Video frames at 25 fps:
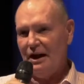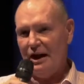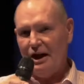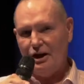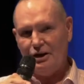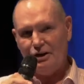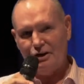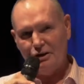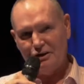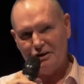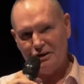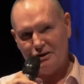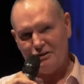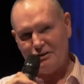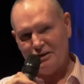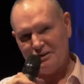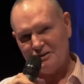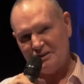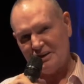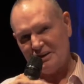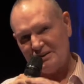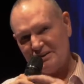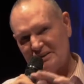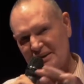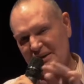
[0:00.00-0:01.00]
I look
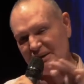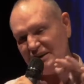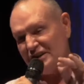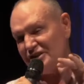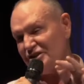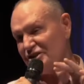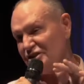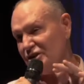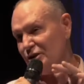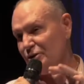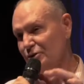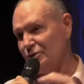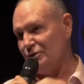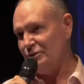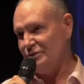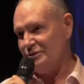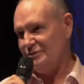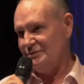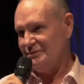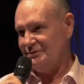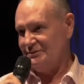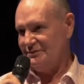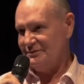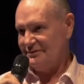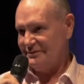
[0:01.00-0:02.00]
across, I see a zoo.
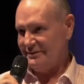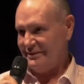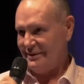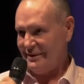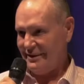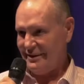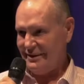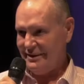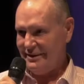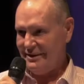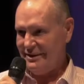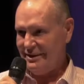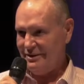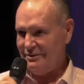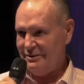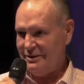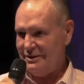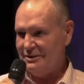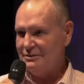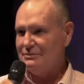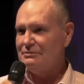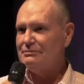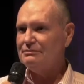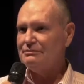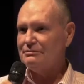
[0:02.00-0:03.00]
I
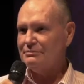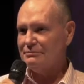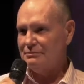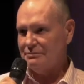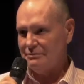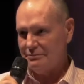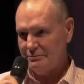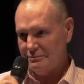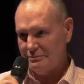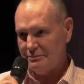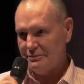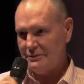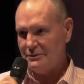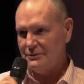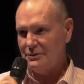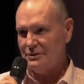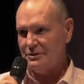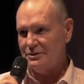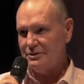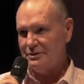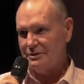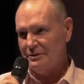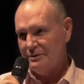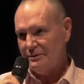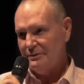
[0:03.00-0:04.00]
went,
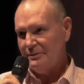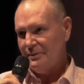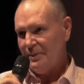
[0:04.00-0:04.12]
good.